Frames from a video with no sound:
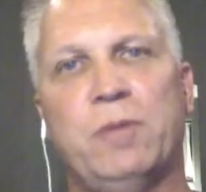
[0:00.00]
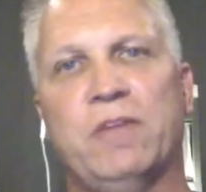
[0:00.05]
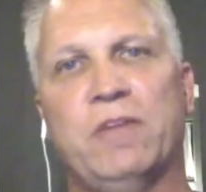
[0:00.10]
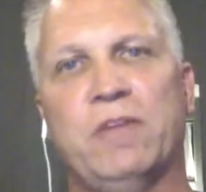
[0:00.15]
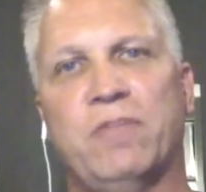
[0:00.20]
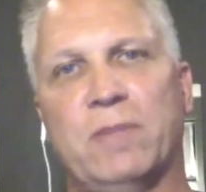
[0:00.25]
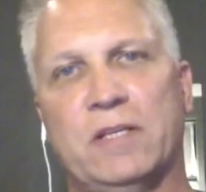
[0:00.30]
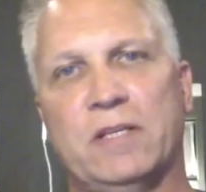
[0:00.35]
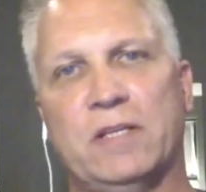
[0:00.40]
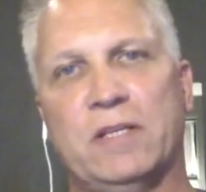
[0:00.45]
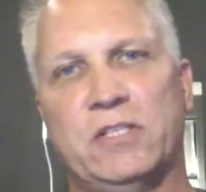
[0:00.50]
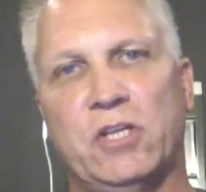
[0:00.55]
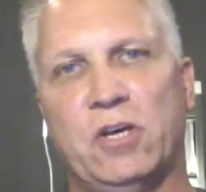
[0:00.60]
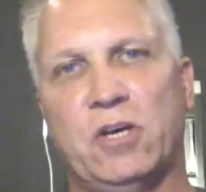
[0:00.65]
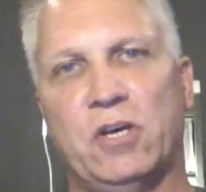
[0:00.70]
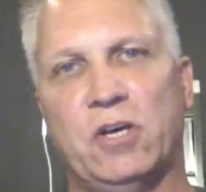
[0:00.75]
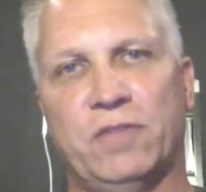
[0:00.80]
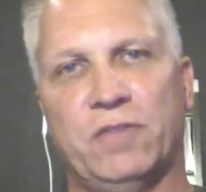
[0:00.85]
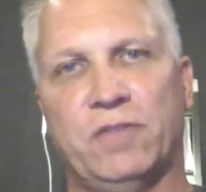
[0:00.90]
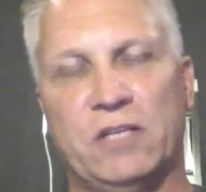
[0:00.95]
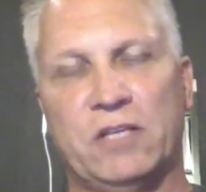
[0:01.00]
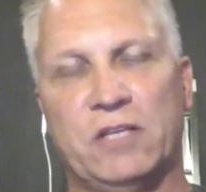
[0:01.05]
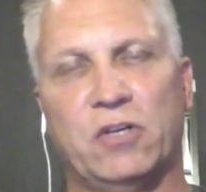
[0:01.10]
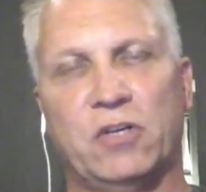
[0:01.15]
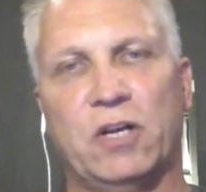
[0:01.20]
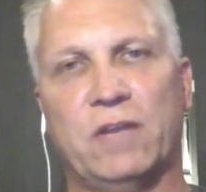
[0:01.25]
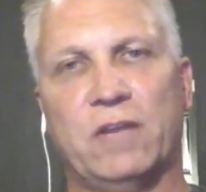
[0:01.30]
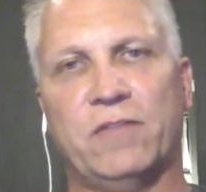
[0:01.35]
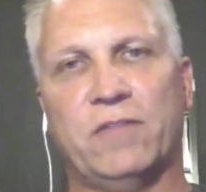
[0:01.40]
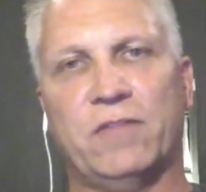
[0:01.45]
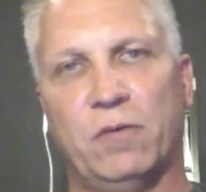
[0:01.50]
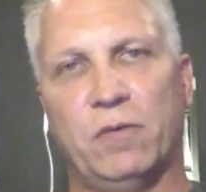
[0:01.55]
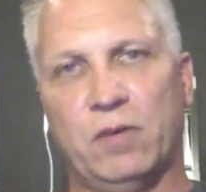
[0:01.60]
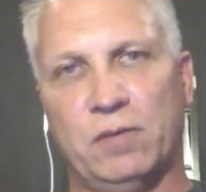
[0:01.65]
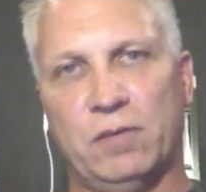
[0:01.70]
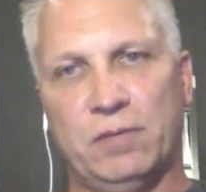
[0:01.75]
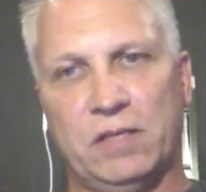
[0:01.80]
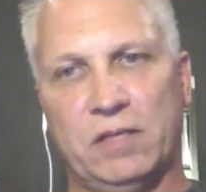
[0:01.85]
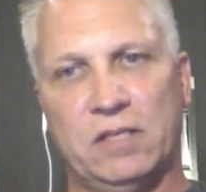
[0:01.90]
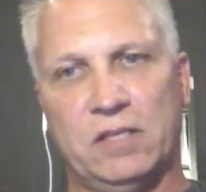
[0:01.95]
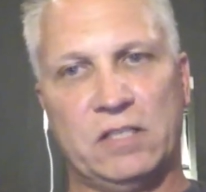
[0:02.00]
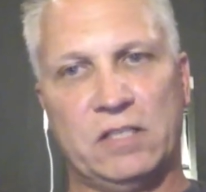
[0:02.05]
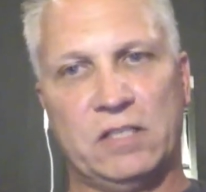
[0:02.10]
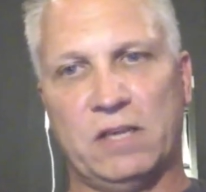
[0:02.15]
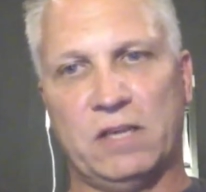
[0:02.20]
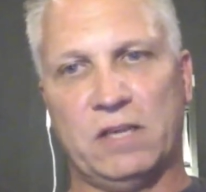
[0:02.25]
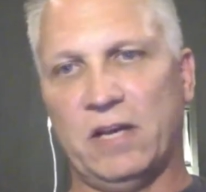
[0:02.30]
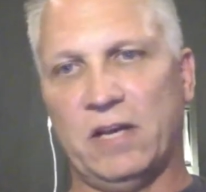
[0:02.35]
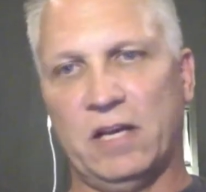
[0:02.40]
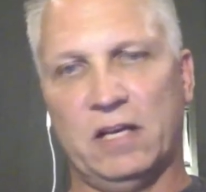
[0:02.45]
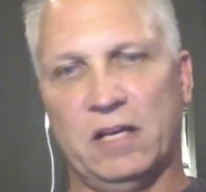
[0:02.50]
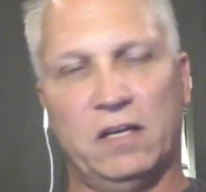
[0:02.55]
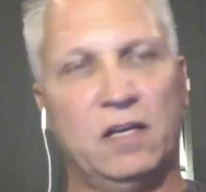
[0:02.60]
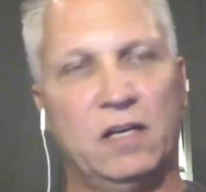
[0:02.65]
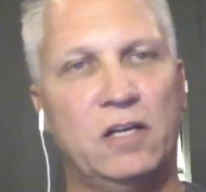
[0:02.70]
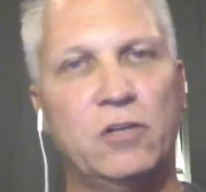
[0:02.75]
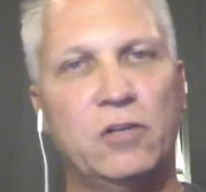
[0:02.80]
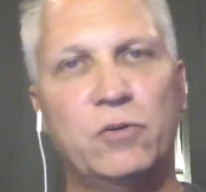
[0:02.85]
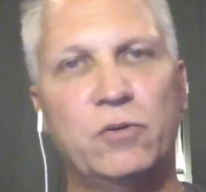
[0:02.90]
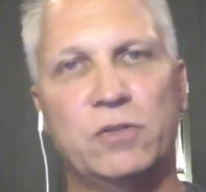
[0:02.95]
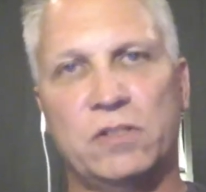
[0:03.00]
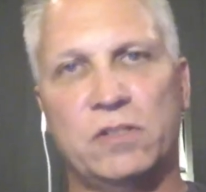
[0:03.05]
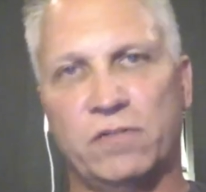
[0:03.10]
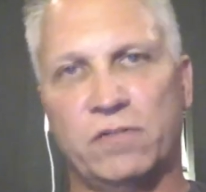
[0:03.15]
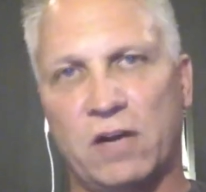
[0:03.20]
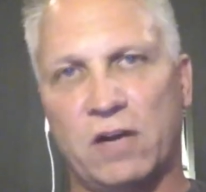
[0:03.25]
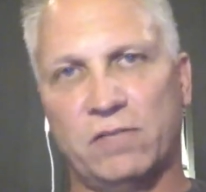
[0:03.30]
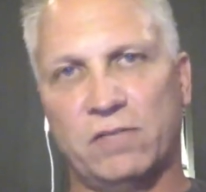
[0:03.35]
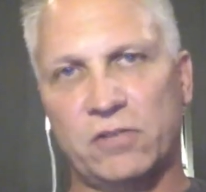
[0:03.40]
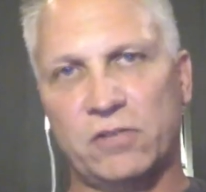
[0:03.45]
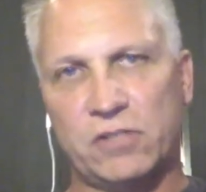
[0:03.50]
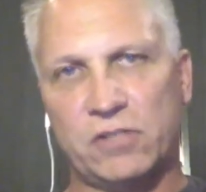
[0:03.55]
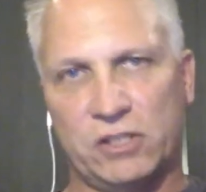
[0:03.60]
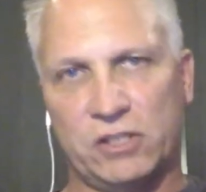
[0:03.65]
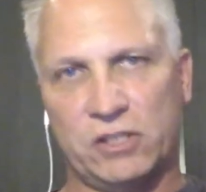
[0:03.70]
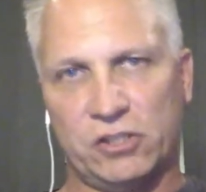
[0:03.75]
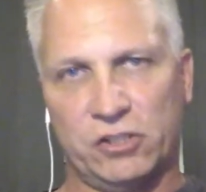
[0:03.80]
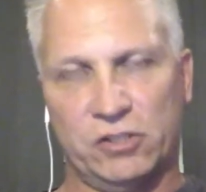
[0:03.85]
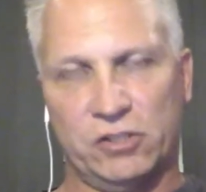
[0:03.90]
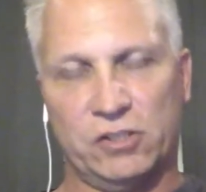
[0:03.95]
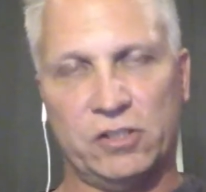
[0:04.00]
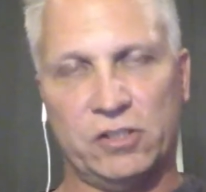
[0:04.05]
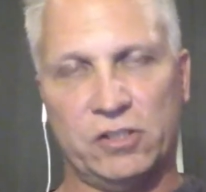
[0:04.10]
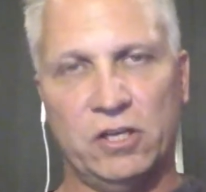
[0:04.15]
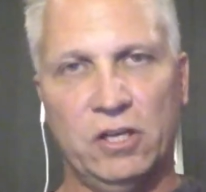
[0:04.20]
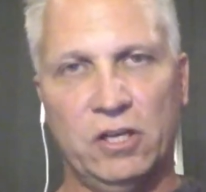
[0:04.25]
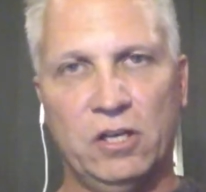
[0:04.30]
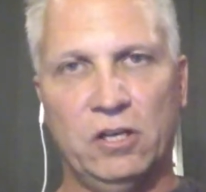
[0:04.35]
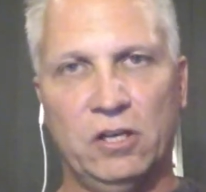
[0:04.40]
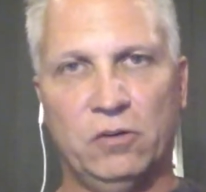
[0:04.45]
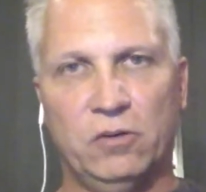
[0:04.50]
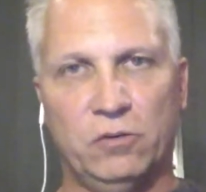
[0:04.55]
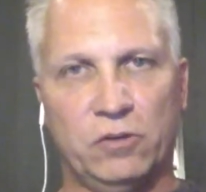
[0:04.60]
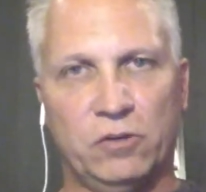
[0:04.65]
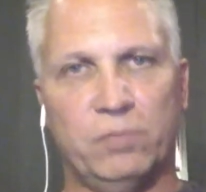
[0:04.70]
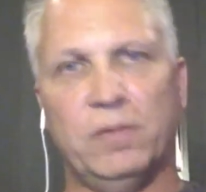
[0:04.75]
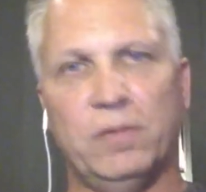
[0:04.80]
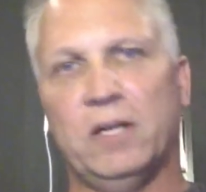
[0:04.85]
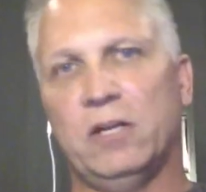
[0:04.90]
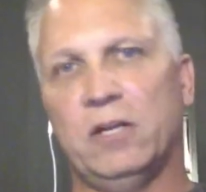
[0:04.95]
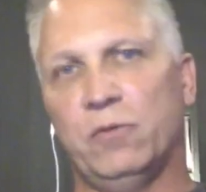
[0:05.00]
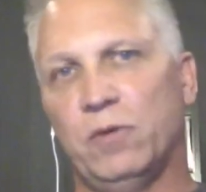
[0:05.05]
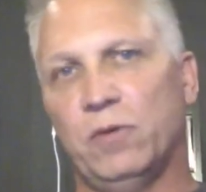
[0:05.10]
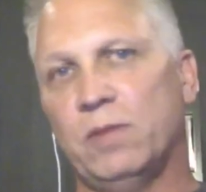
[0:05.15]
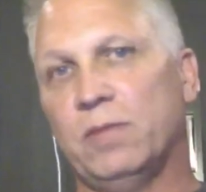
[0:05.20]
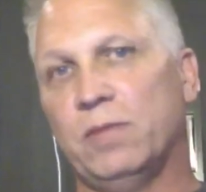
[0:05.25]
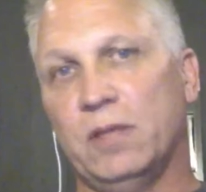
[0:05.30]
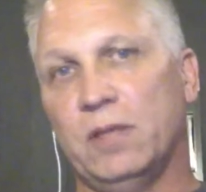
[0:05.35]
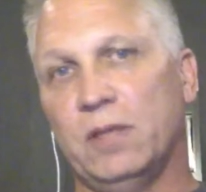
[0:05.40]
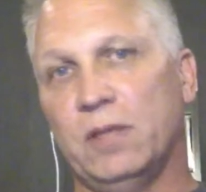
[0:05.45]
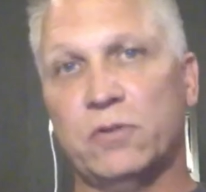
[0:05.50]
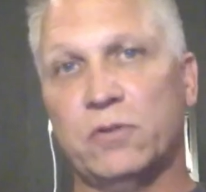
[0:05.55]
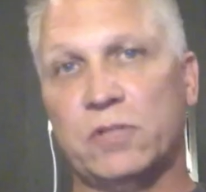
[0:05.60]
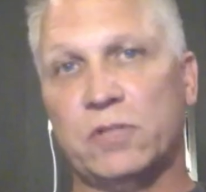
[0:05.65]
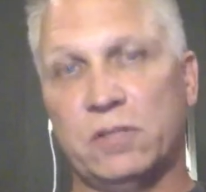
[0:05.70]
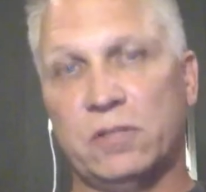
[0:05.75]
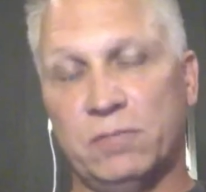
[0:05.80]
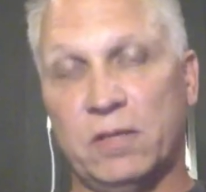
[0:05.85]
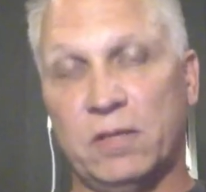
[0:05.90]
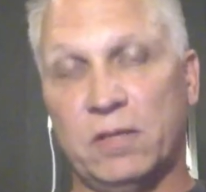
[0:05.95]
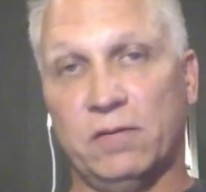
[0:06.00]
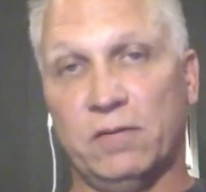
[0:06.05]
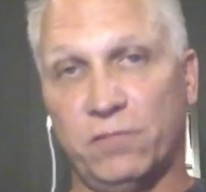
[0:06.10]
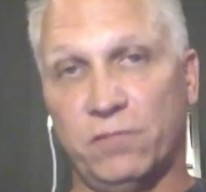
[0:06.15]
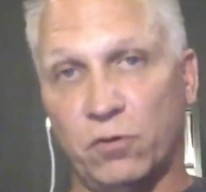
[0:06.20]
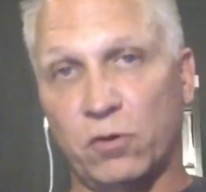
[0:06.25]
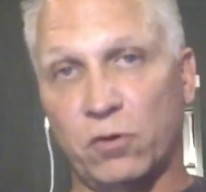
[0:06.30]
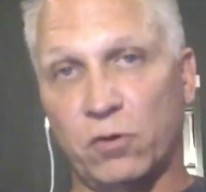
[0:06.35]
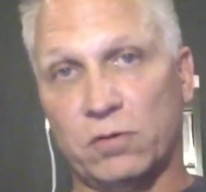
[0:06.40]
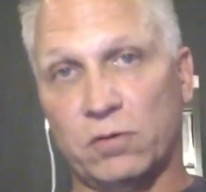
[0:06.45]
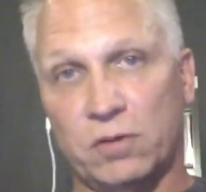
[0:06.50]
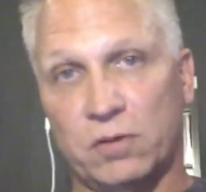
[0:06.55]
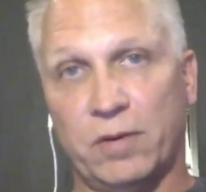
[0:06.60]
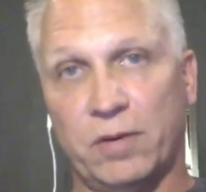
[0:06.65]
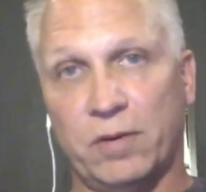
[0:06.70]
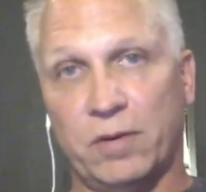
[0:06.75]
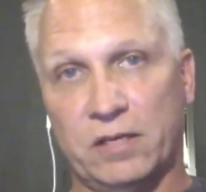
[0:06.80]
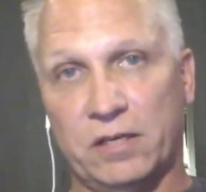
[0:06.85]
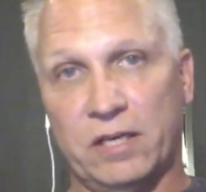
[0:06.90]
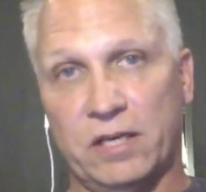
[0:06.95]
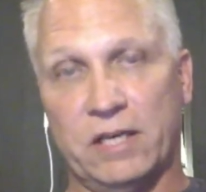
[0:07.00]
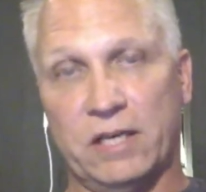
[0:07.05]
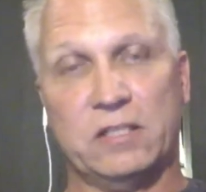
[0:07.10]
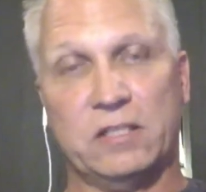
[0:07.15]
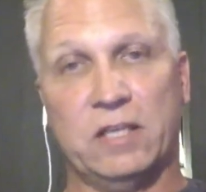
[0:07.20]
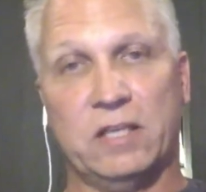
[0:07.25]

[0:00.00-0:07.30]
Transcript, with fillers: for myself. And I start off that way because I've had hundreds of conversations with men and women, and mostly men, for the podcast.